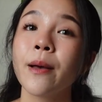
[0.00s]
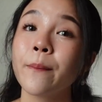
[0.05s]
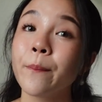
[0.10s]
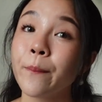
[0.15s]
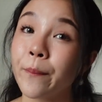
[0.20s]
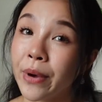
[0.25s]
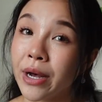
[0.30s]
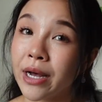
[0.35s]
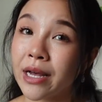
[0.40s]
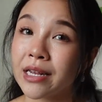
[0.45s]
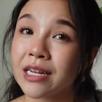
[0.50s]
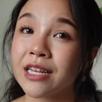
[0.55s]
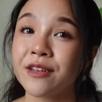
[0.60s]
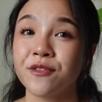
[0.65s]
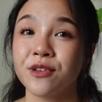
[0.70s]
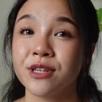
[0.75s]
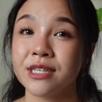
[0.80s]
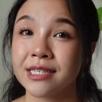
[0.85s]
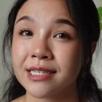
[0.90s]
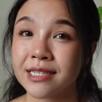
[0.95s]
But
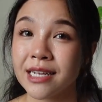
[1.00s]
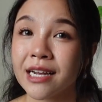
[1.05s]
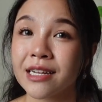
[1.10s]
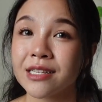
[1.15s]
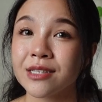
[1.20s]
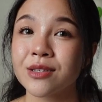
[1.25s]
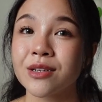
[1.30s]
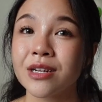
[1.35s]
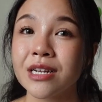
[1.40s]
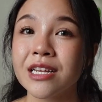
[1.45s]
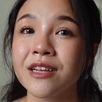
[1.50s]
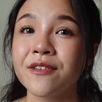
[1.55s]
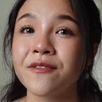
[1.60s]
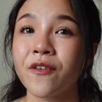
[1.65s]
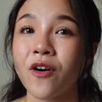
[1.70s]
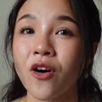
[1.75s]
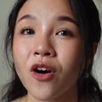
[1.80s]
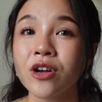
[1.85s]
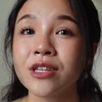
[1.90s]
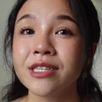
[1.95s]
if you decide to
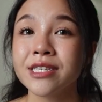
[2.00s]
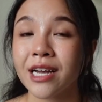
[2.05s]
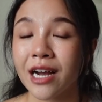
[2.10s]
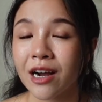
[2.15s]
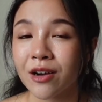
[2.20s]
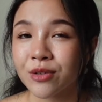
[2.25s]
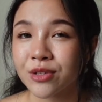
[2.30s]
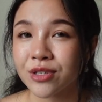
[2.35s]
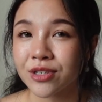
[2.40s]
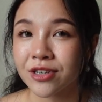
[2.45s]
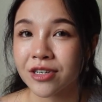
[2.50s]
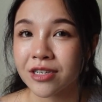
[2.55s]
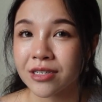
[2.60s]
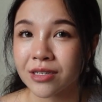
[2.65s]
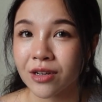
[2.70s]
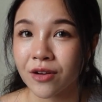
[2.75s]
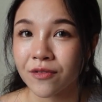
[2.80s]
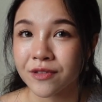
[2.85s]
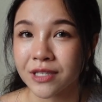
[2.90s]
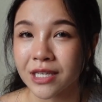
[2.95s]
live on the outskirts
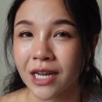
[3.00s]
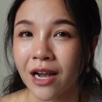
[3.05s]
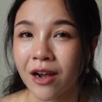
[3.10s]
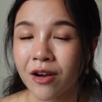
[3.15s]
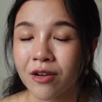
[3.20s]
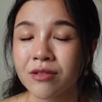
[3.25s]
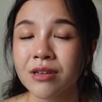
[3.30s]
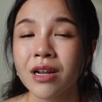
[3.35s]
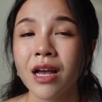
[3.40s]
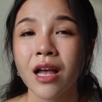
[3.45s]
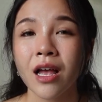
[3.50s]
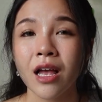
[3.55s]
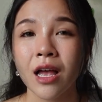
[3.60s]
of town,